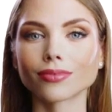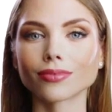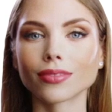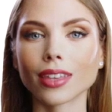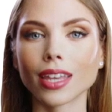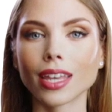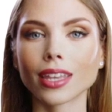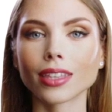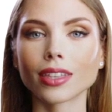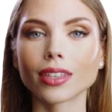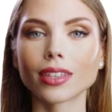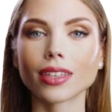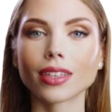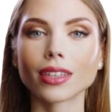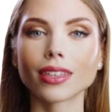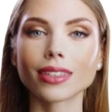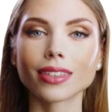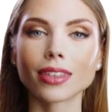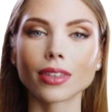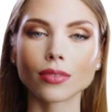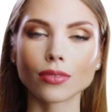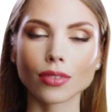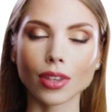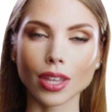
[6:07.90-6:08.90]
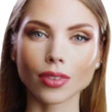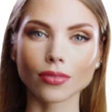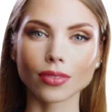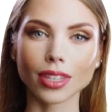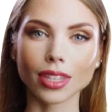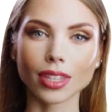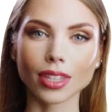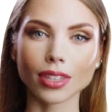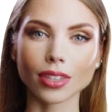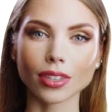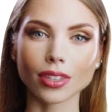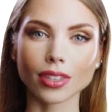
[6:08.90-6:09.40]
I think this is a valid
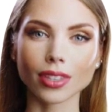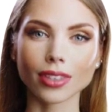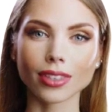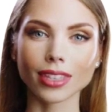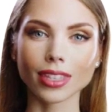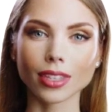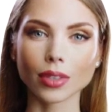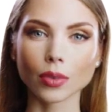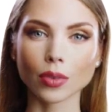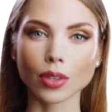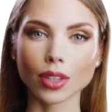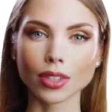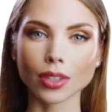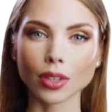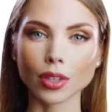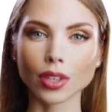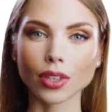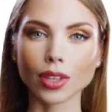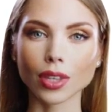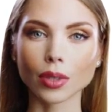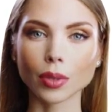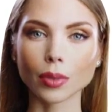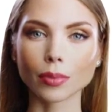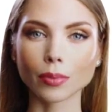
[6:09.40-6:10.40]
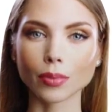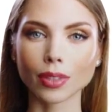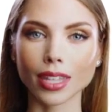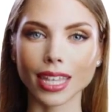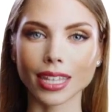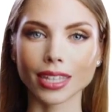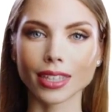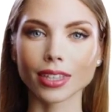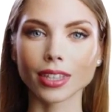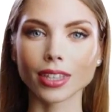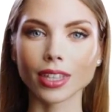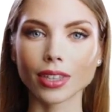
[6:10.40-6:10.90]
concern and one that we should be
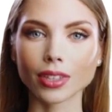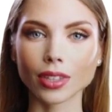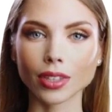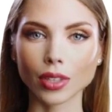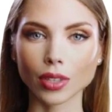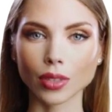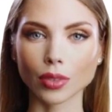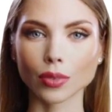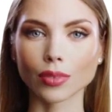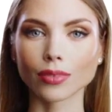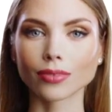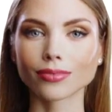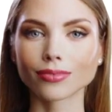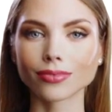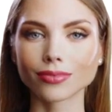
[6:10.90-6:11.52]
paying attention to.